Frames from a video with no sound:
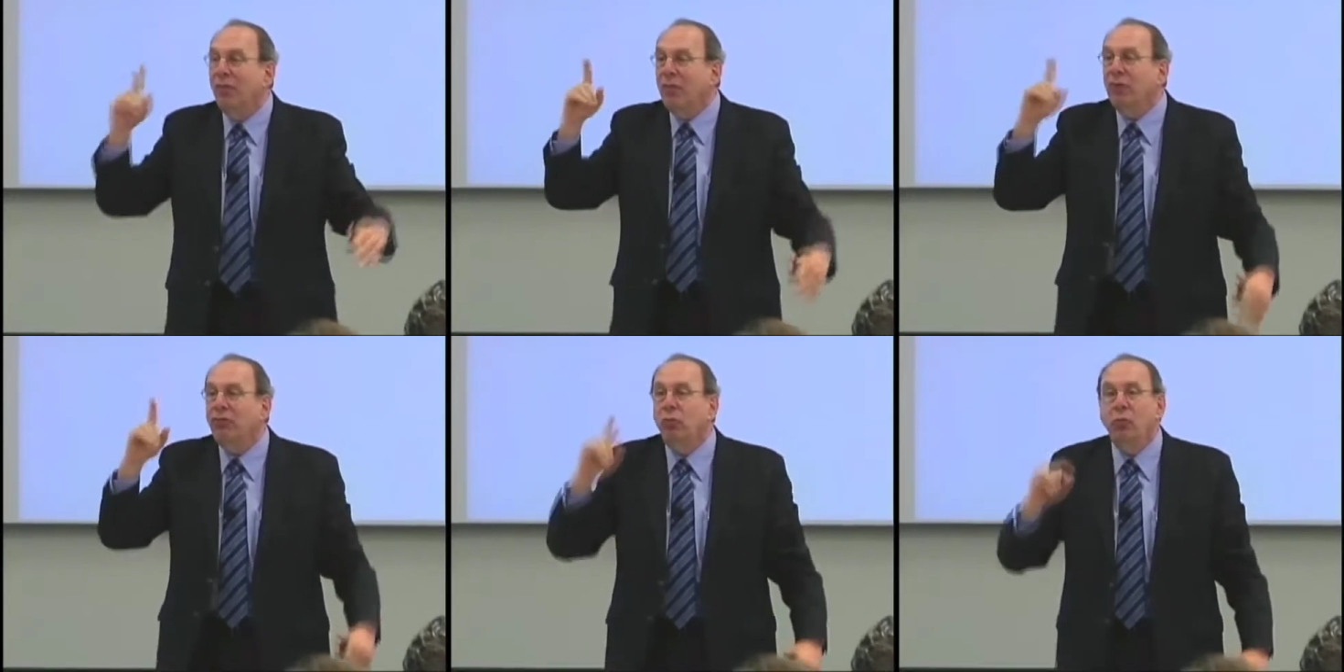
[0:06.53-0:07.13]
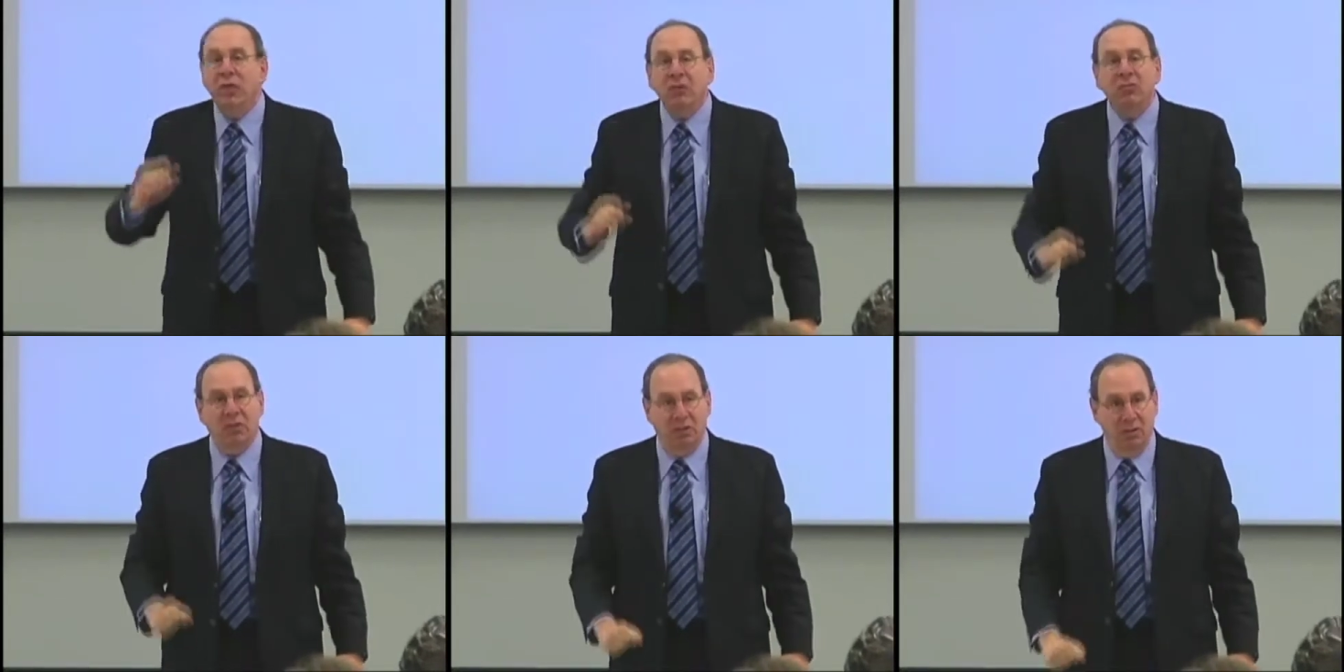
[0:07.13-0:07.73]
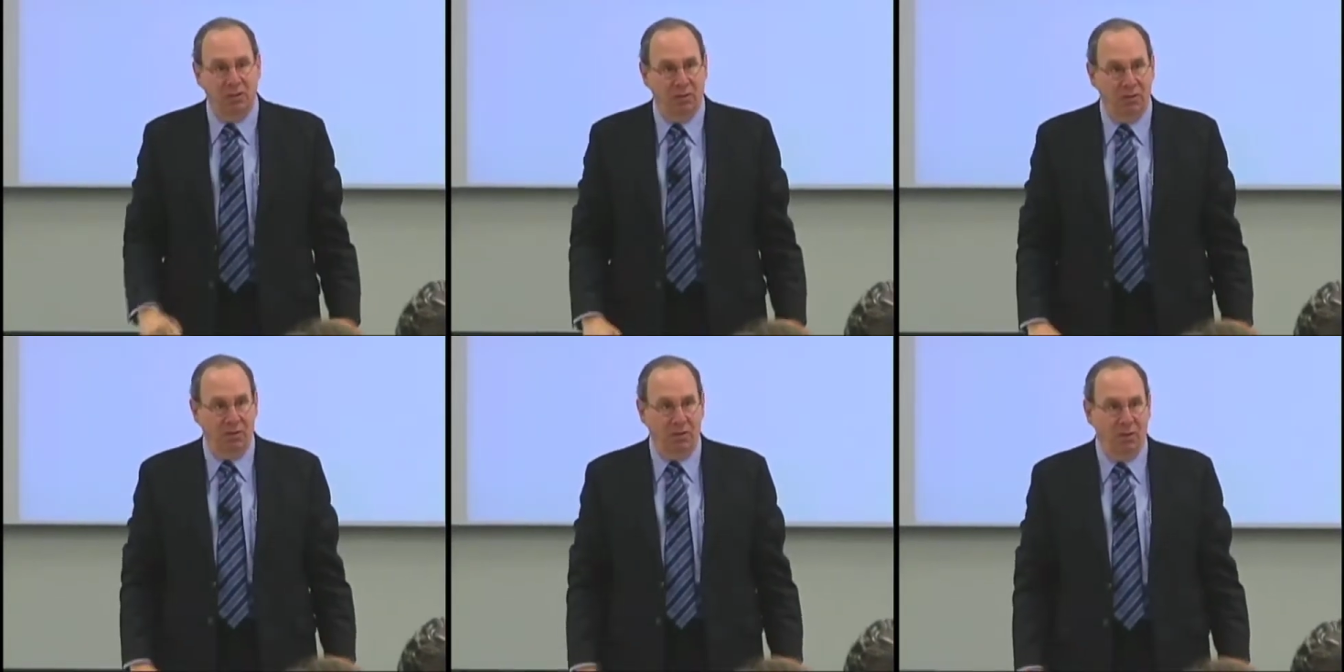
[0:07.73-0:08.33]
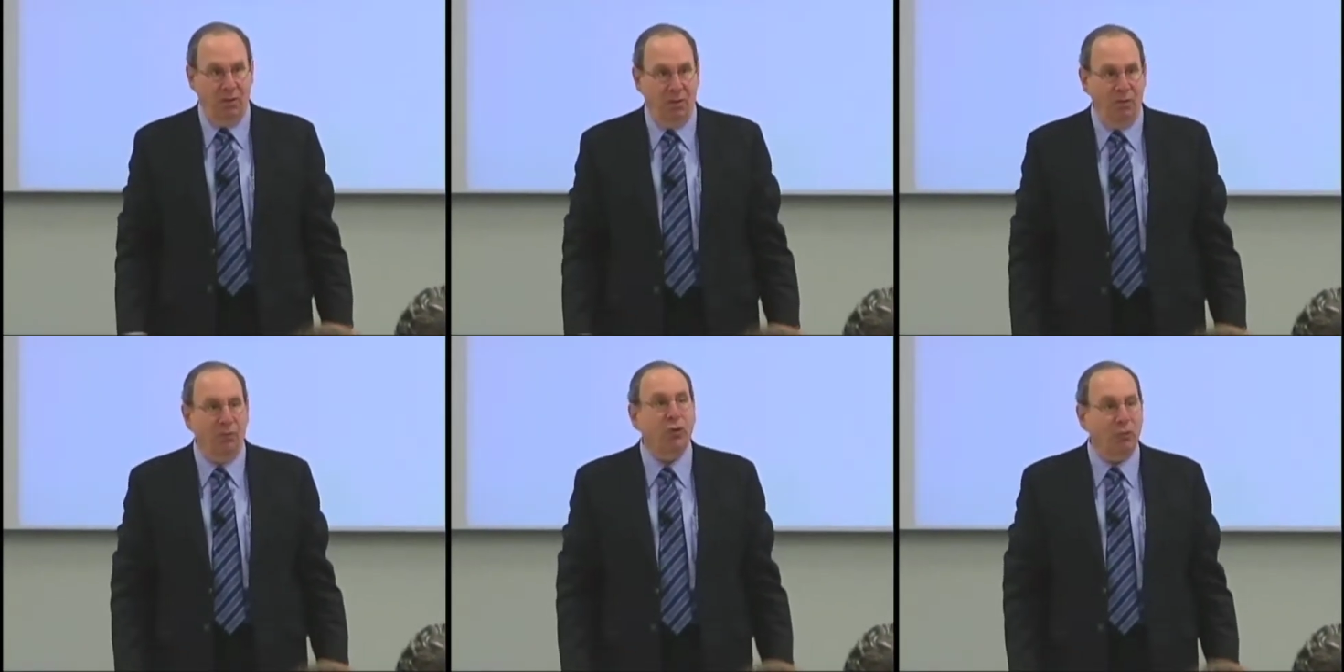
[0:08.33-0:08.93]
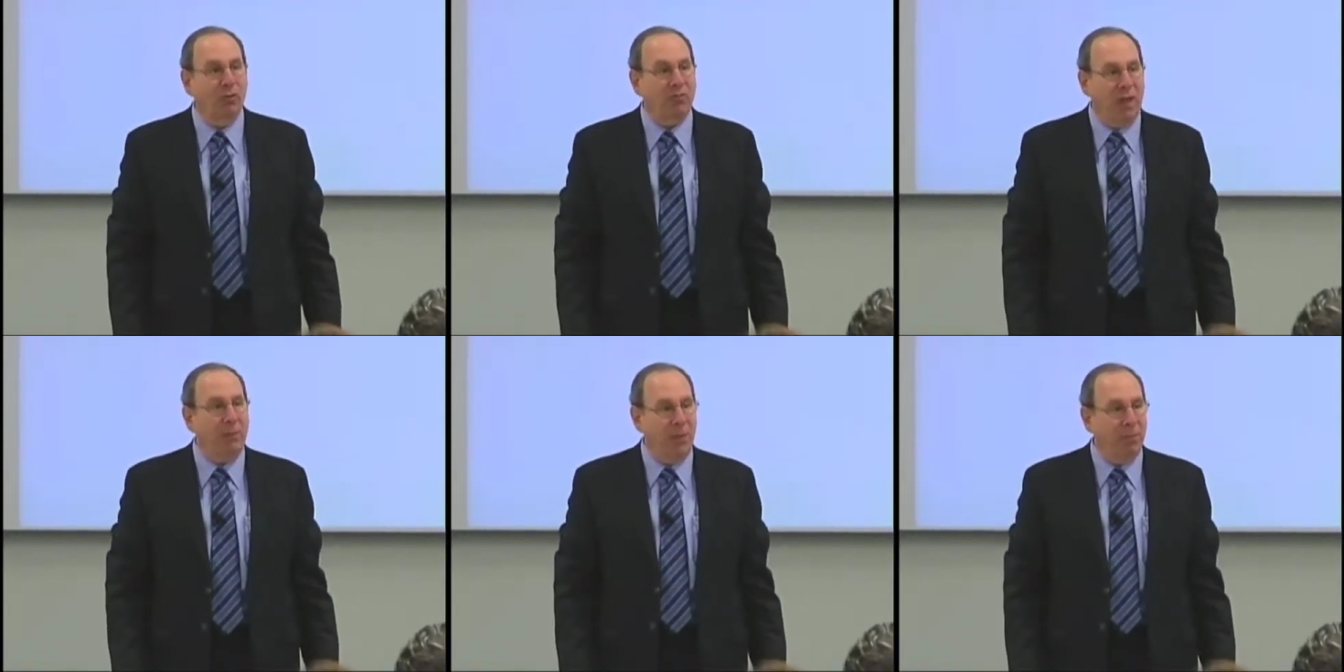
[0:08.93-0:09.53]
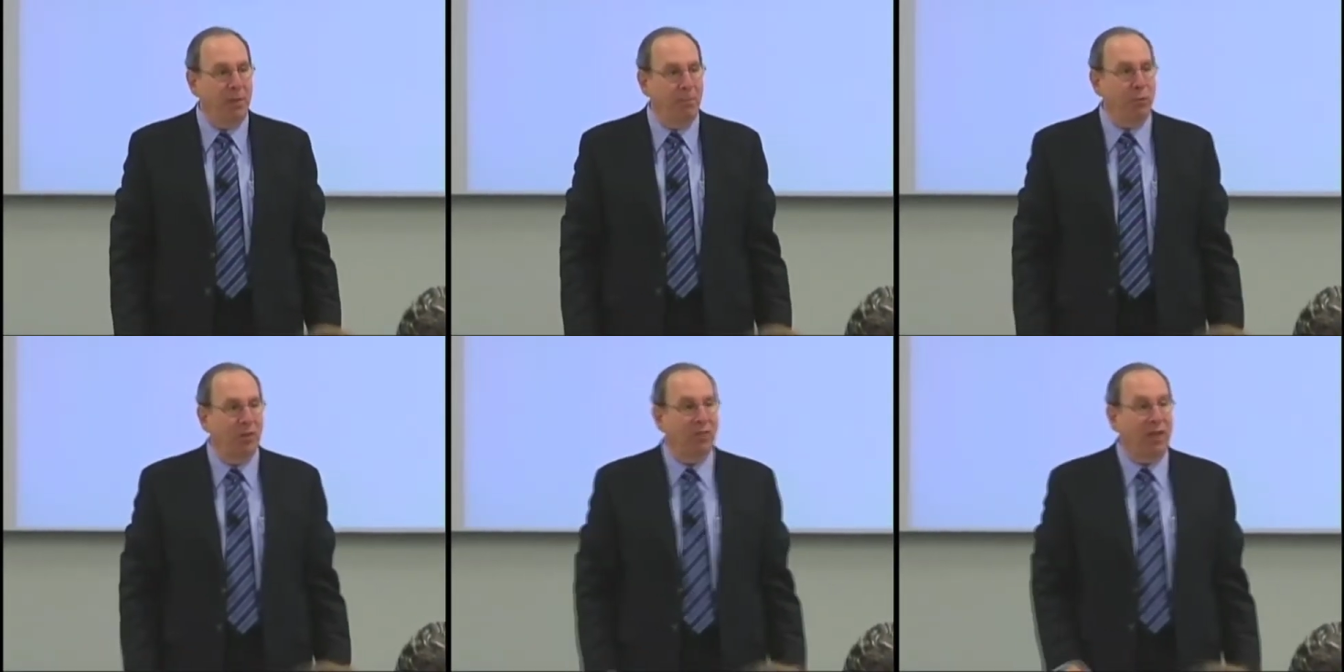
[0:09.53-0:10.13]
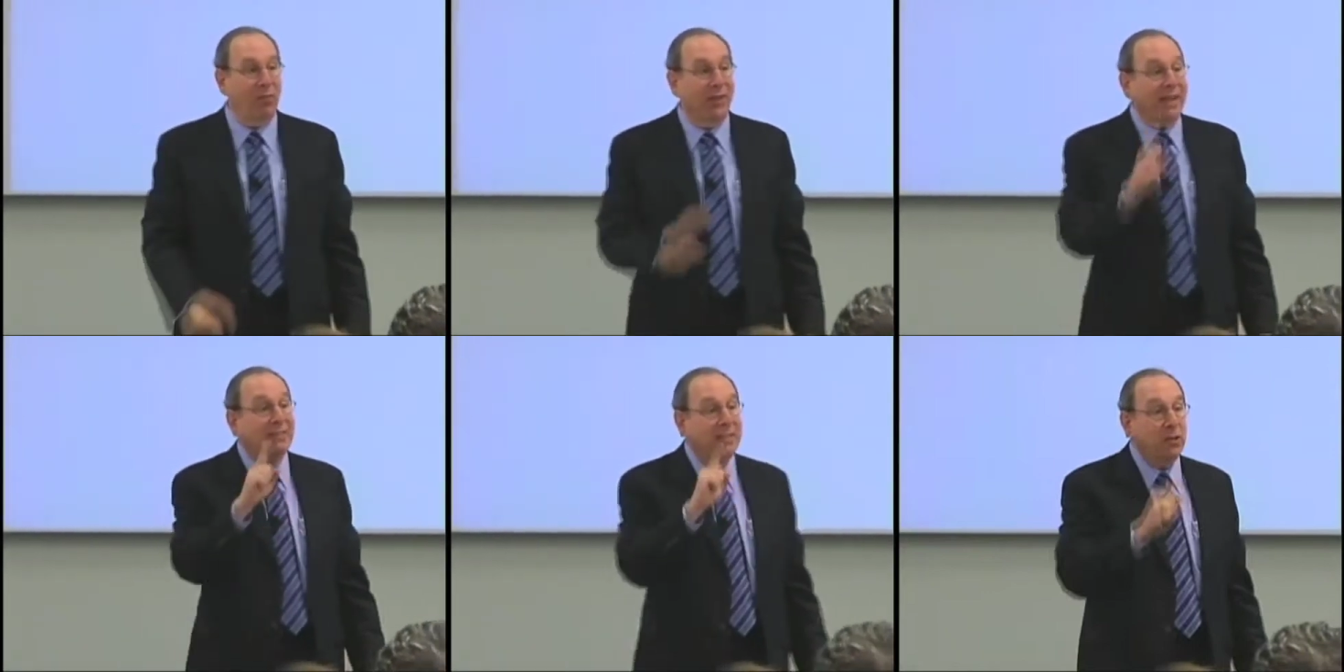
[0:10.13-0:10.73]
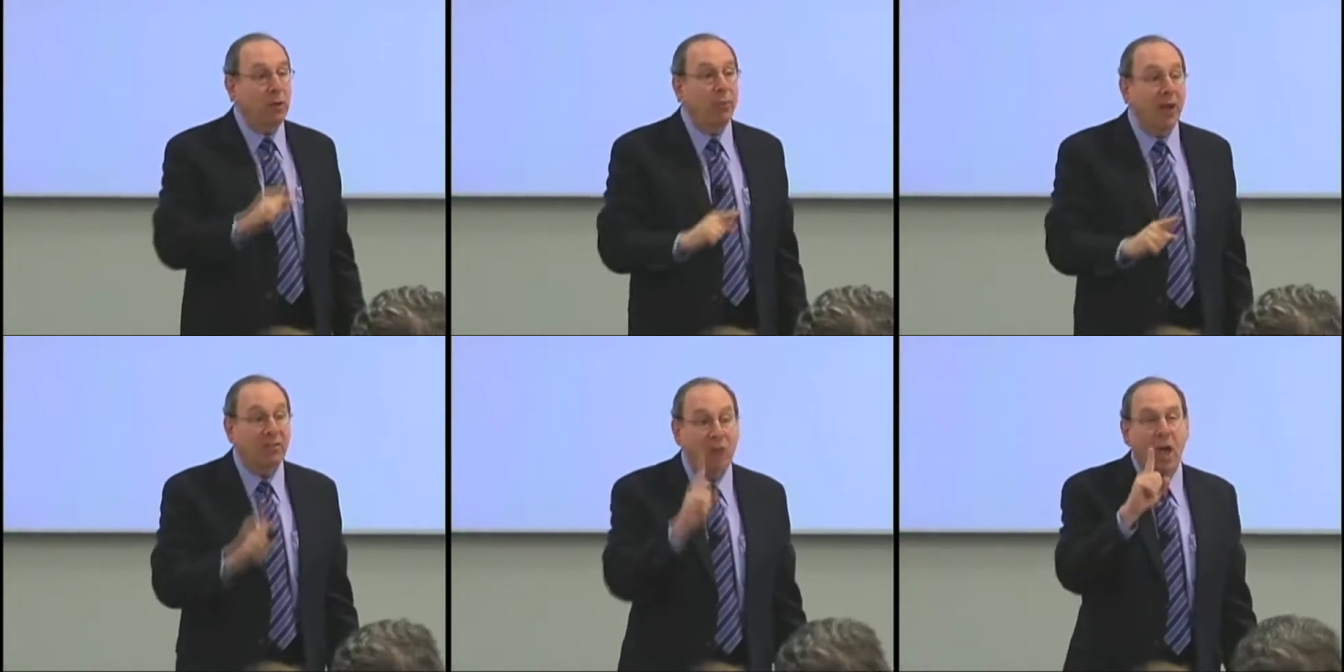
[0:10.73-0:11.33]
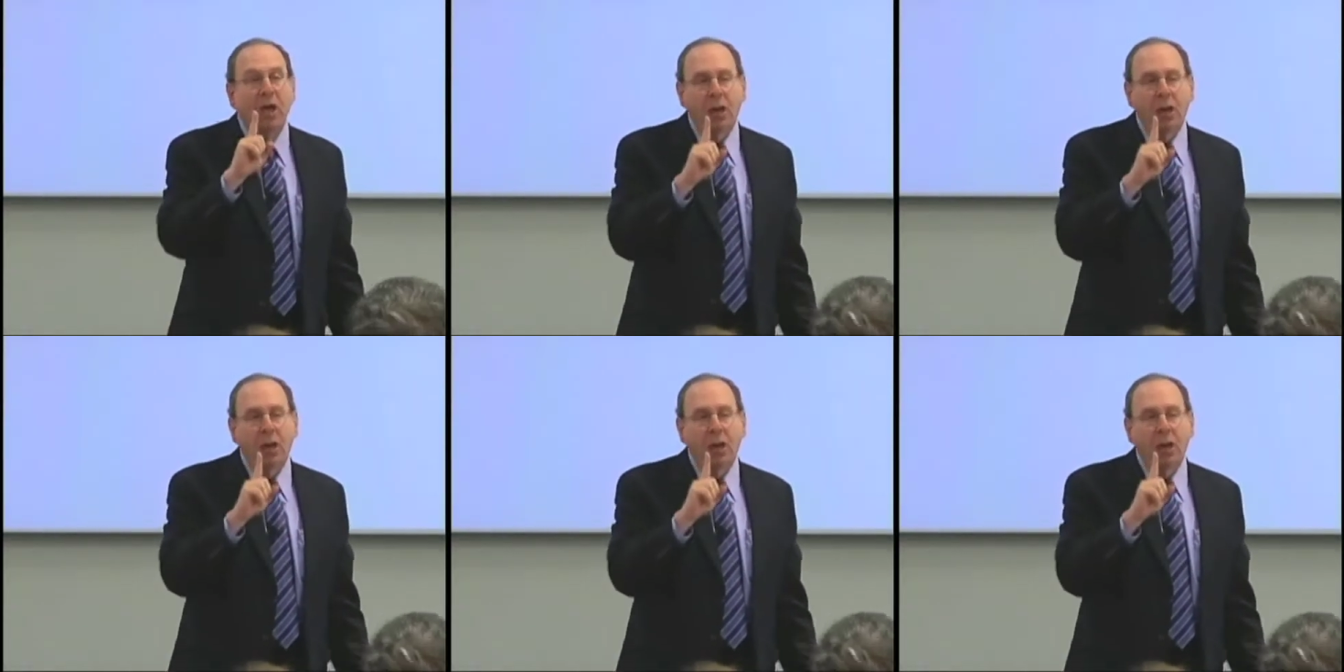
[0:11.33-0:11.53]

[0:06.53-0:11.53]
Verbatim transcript: there's a reason for girls like people and boys like things. It's in our brains.